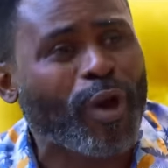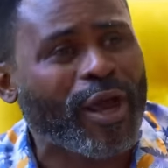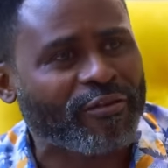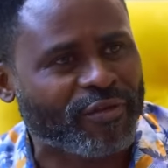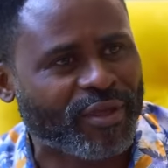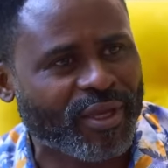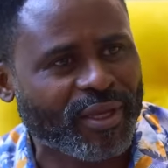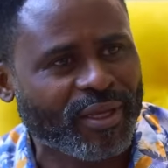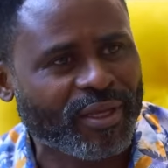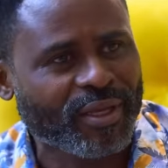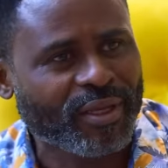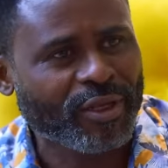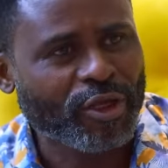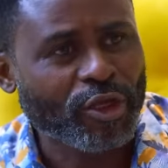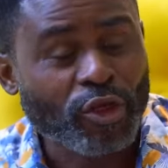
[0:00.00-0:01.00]
wife here.
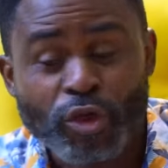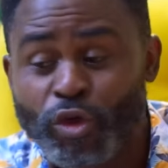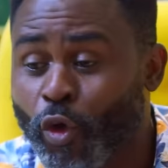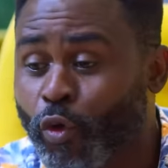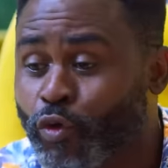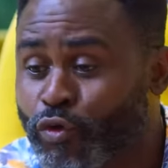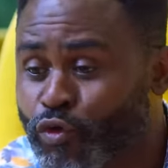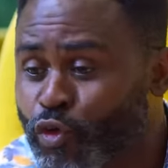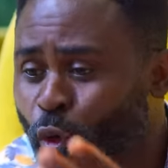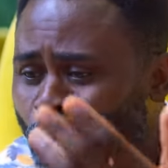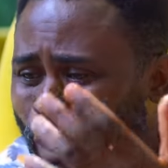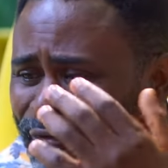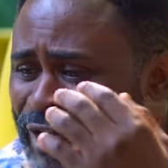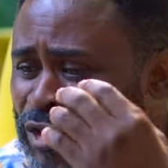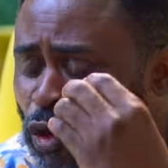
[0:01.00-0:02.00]
Your
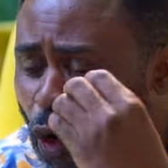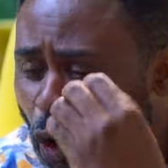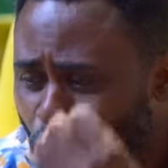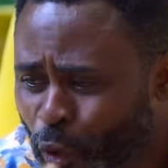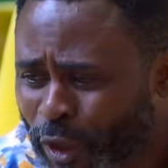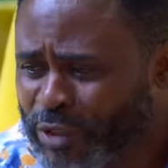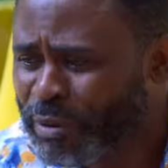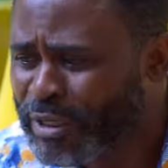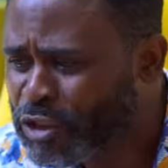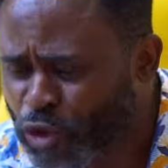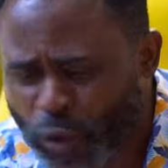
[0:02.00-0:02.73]
wife has always been